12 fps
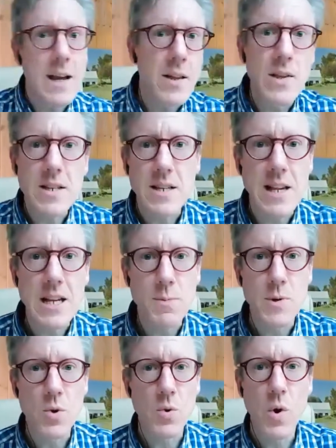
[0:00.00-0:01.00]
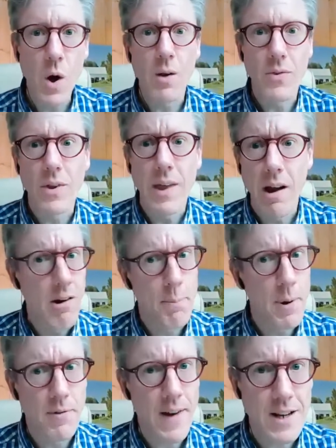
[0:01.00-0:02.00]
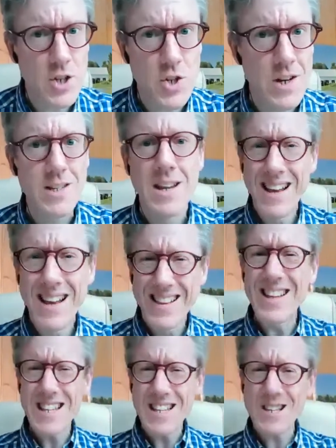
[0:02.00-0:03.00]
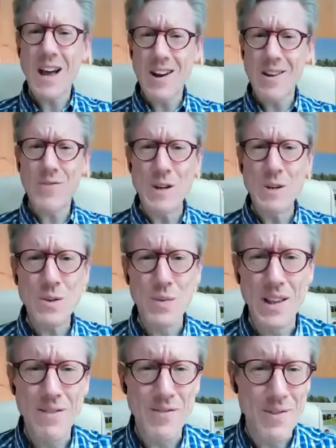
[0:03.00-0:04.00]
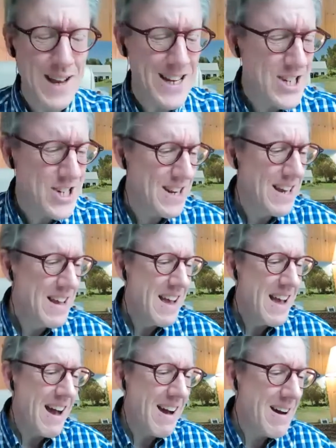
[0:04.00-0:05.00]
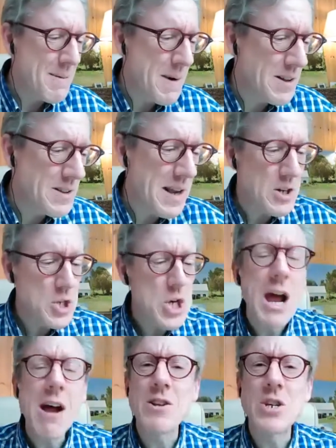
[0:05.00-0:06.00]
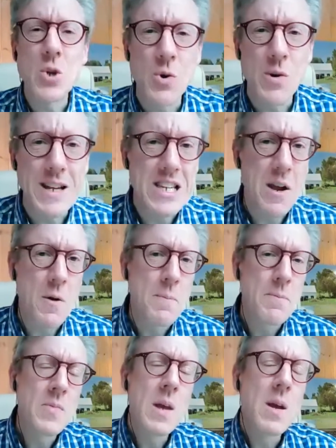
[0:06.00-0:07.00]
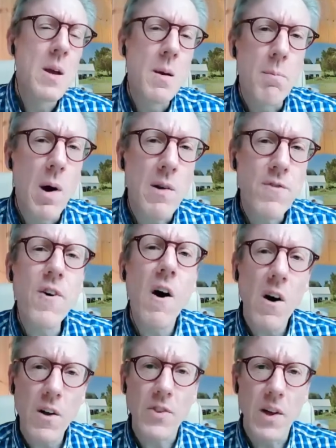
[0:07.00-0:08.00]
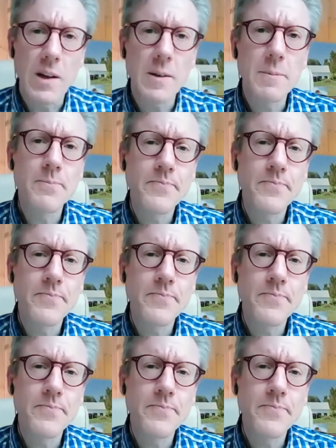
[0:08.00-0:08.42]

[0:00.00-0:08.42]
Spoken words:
this assessment or not, that they are a perfectionist, this is kind of useful information. I'll share a story. So my father